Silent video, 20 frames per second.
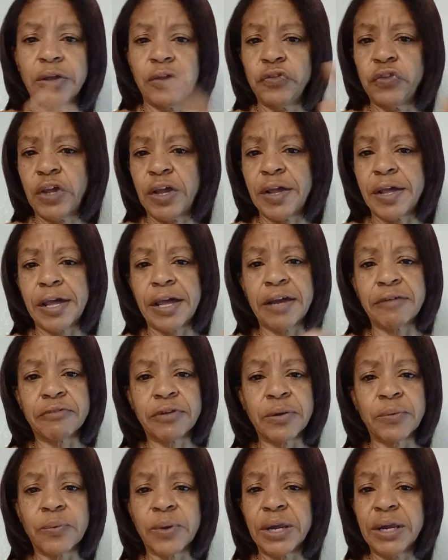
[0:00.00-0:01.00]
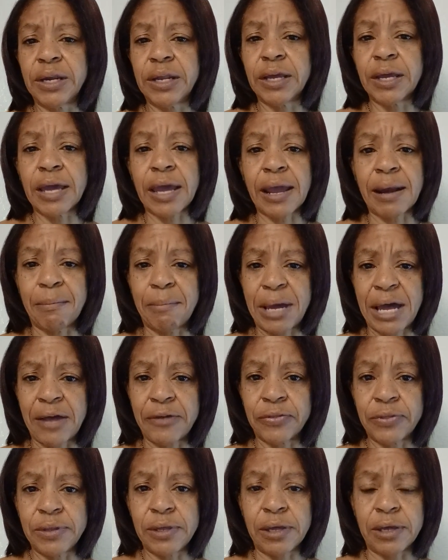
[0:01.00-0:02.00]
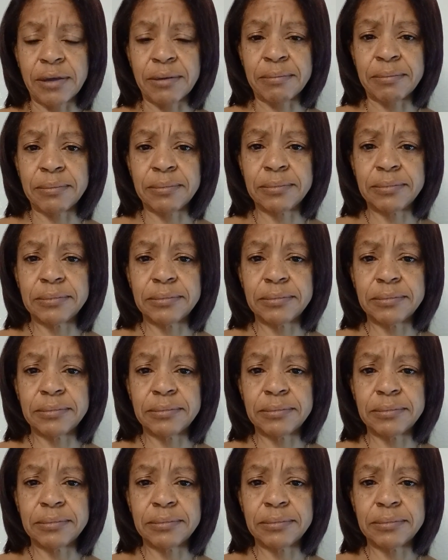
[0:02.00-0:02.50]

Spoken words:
Every reading ain't about them.